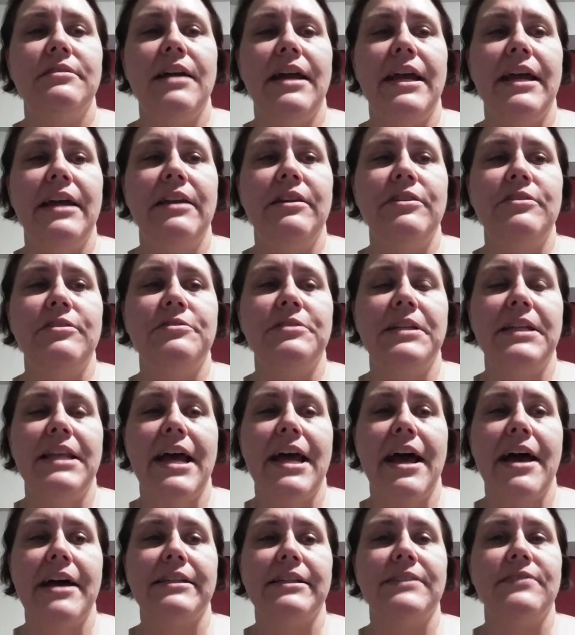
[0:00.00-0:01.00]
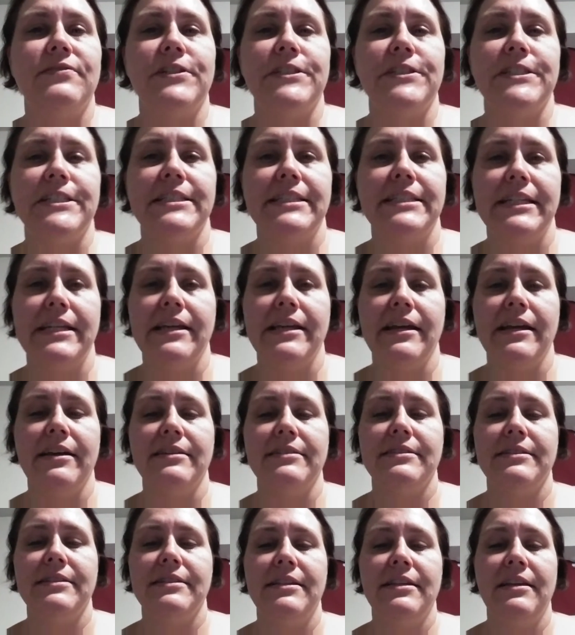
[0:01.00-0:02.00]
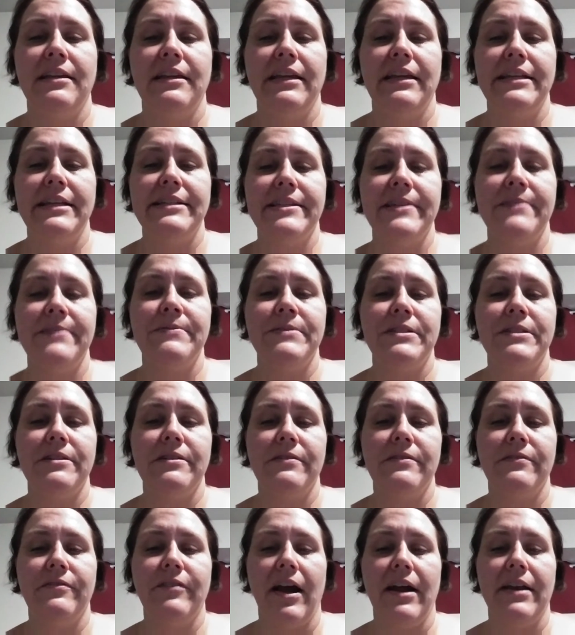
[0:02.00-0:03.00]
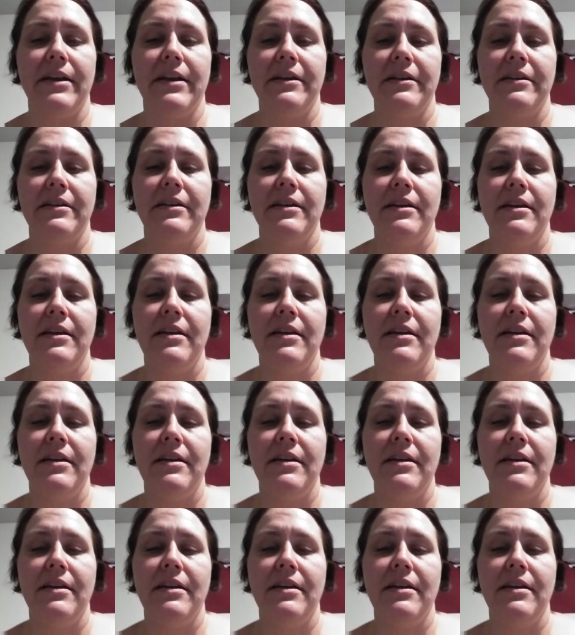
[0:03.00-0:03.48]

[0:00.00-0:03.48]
and using S versus ES, and he seems to have gotten it.